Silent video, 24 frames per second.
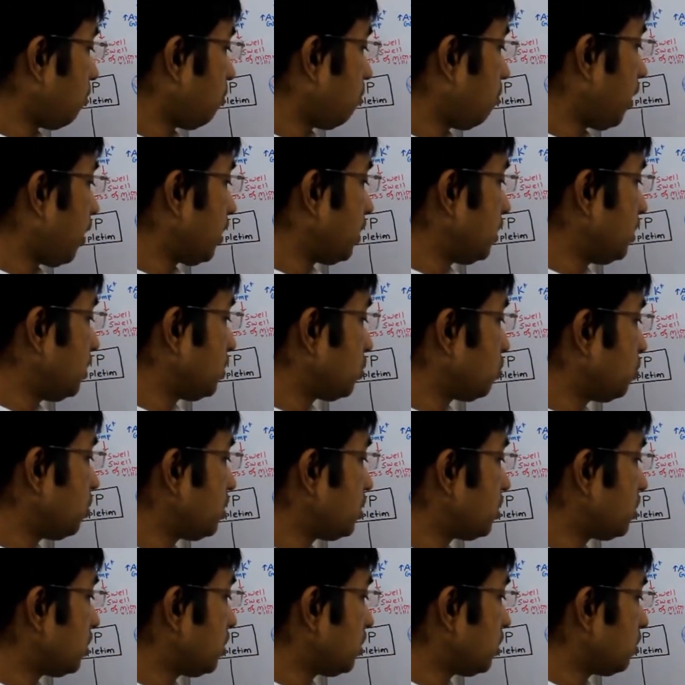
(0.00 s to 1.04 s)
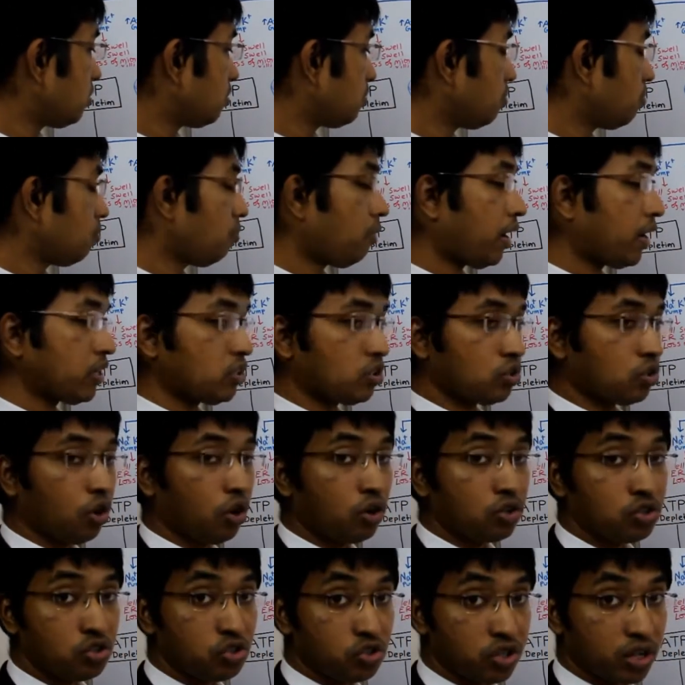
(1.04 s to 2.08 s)
by increasing
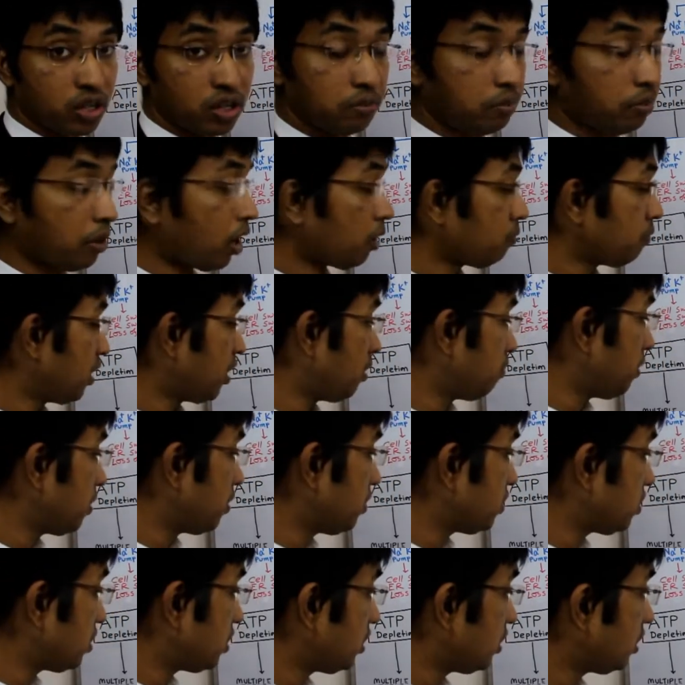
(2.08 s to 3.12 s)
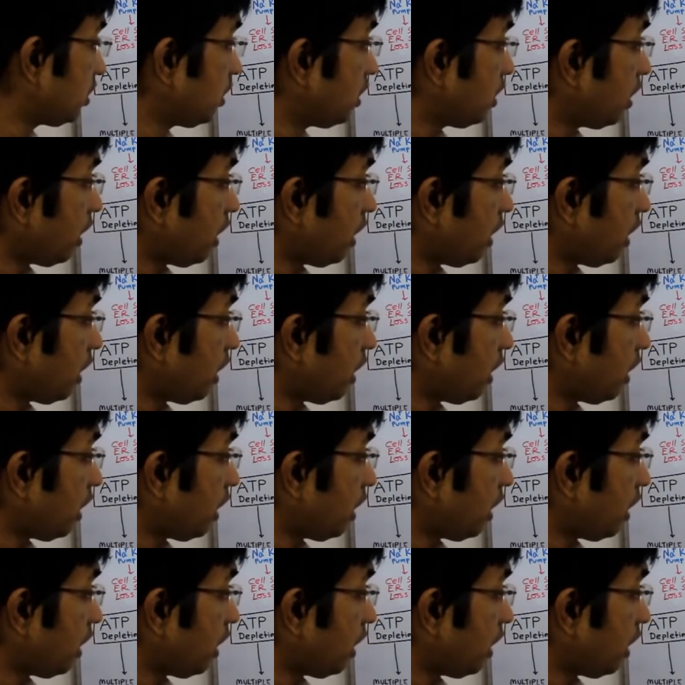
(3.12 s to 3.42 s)
mitochondrial permeability